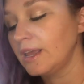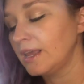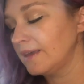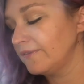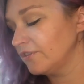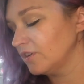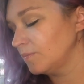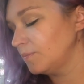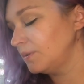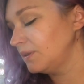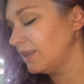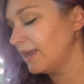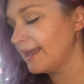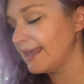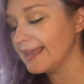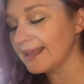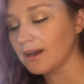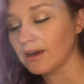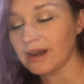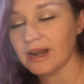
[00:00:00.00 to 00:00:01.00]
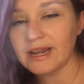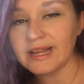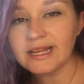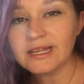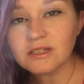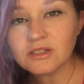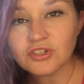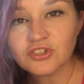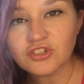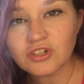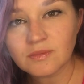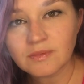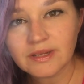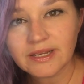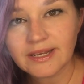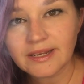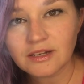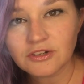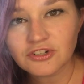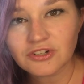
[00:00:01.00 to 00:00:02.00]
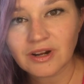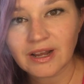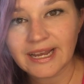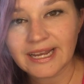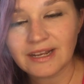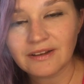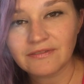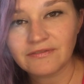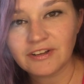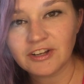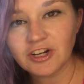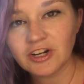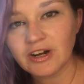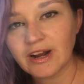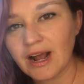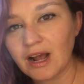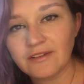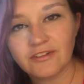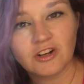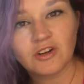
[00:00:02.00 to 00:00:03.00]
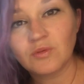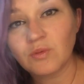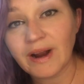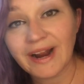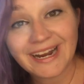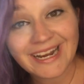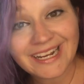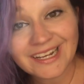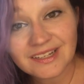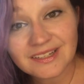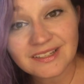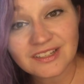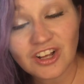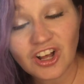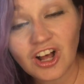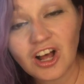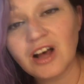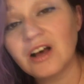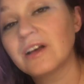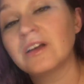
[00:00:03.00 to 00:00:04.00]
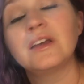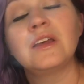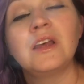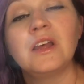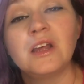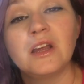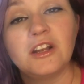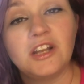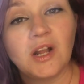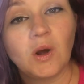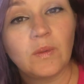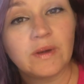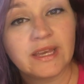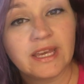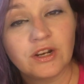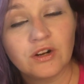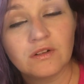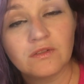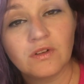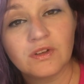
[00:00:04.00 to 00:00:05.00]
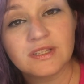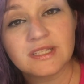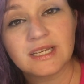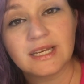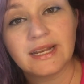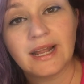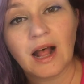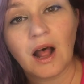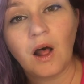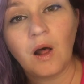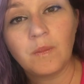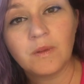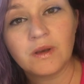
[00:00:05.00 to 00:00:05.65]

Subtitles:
if you're playing on an instrument, trying to figure out if you're writing a song, knowing intervals can help